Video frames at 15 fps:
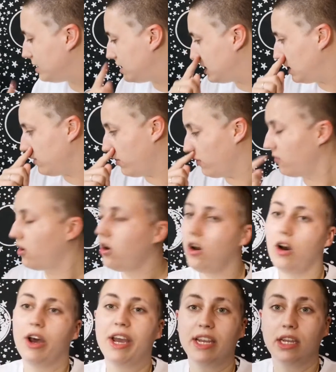and see if I've
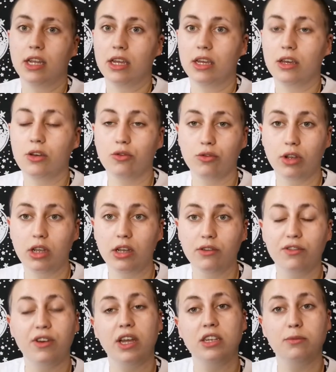got any
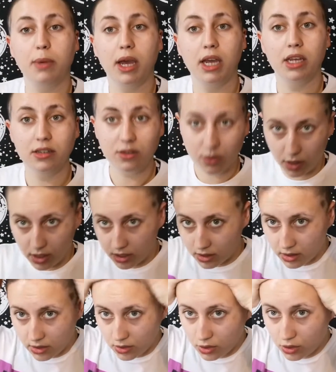green face paint so I
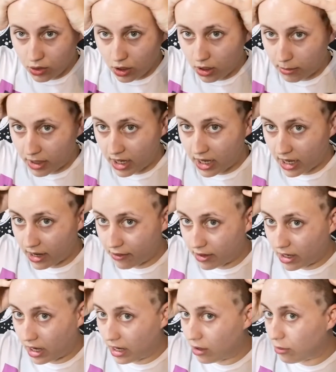can colour my hair
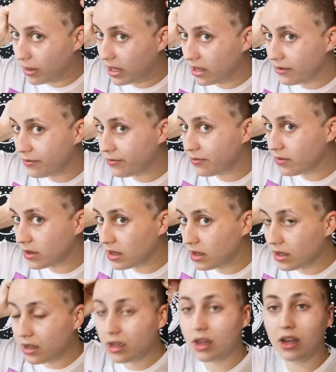in a little bit
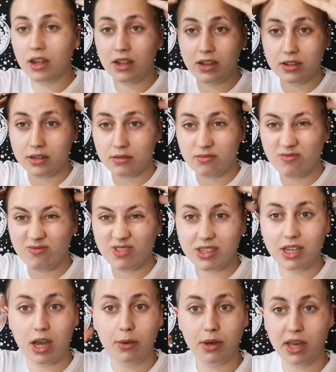and
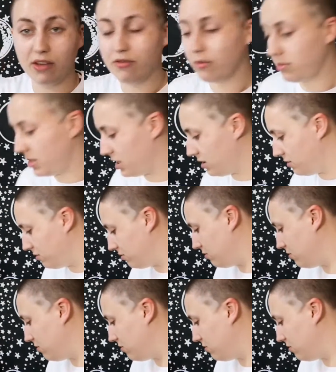see how we get from there.